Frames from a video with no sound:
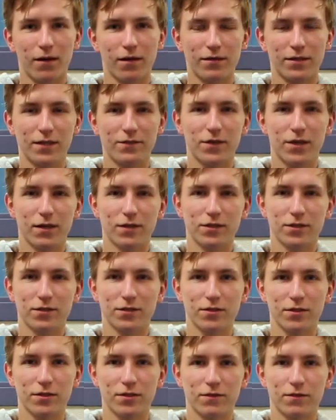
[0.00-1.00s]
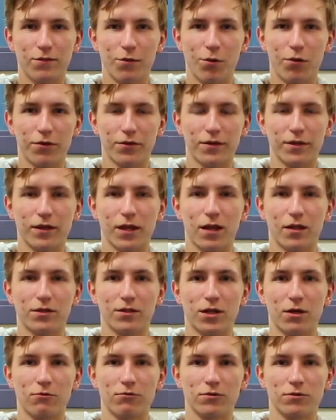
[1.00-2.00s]
I never understood the fourth Indiana
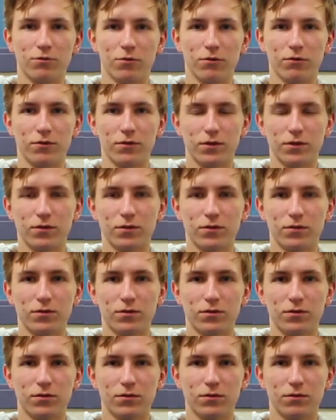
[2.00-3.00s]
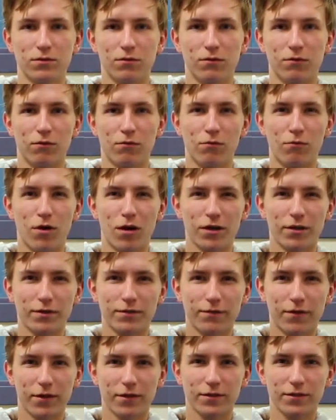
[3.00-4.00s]
Jones movie. Why are
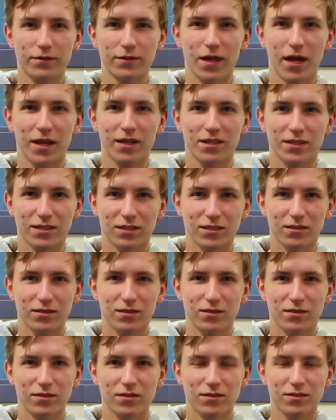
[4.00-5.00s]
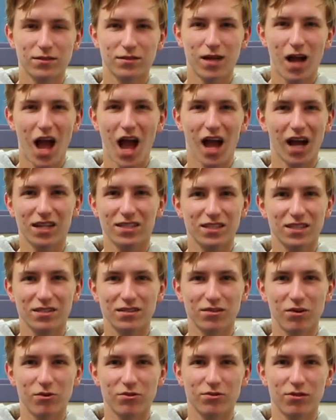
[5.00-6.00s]
you fighting aliens?
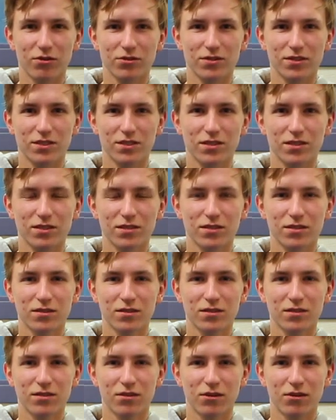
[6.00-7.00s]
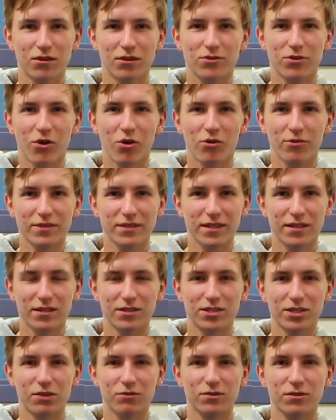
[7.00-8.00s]
Aliens aren't Nazis. Stop
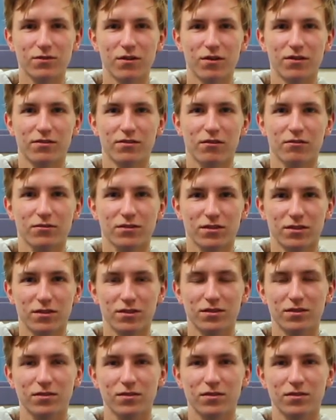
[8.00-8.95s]
Indiana Jones fought Nazis.